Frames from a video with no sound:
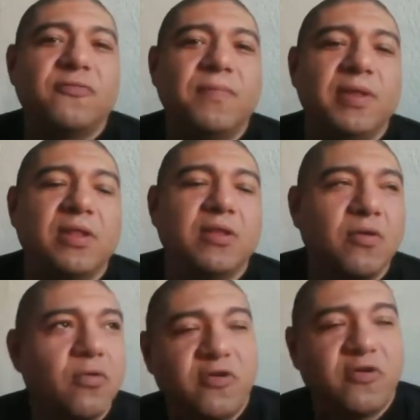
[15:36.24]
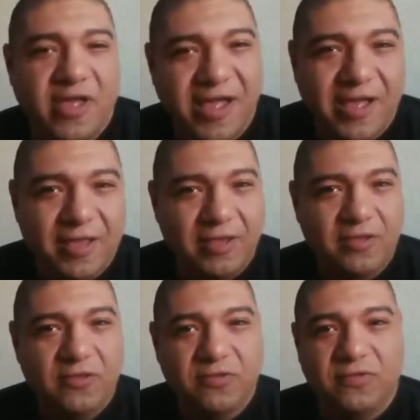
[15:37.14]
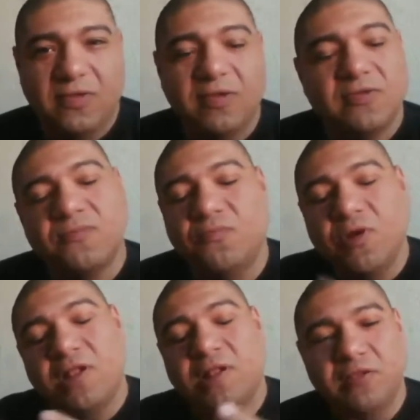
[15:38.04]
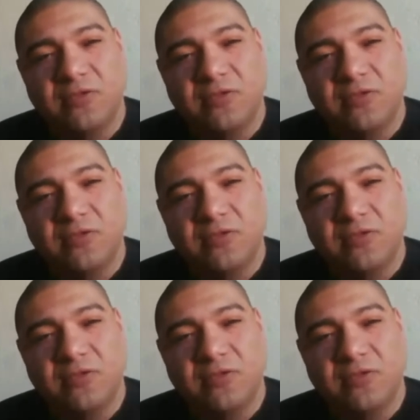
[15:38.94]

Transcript: Bitcuners uh, is is well,